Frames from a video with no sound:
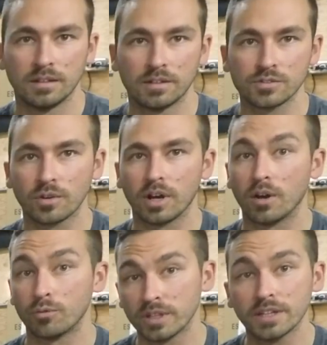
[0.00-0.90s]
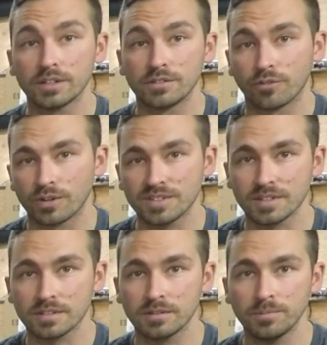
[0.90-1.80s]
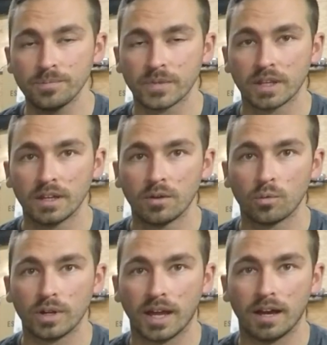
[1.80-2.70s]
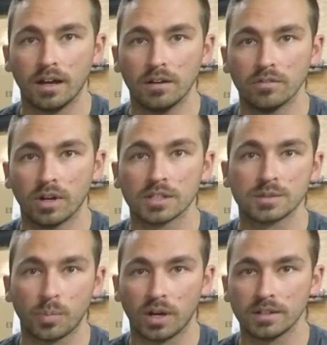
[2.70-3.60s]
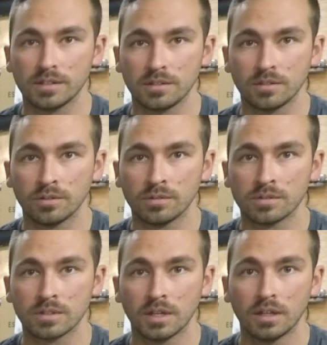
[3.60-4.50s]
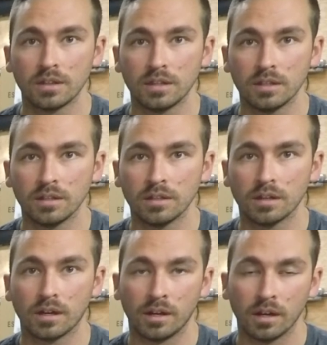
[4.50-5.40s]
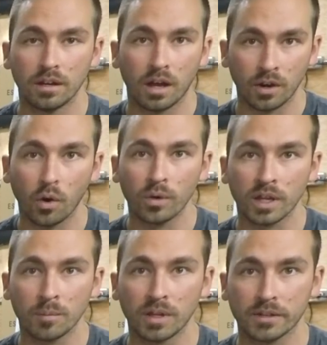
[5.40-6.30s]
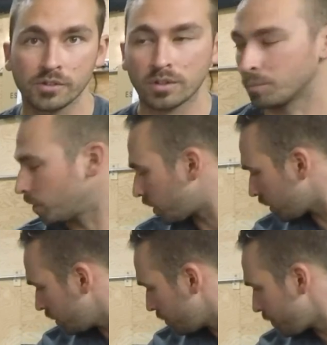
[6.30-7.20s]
So a really good divorce system would have a spot to use an OEM electrical plug.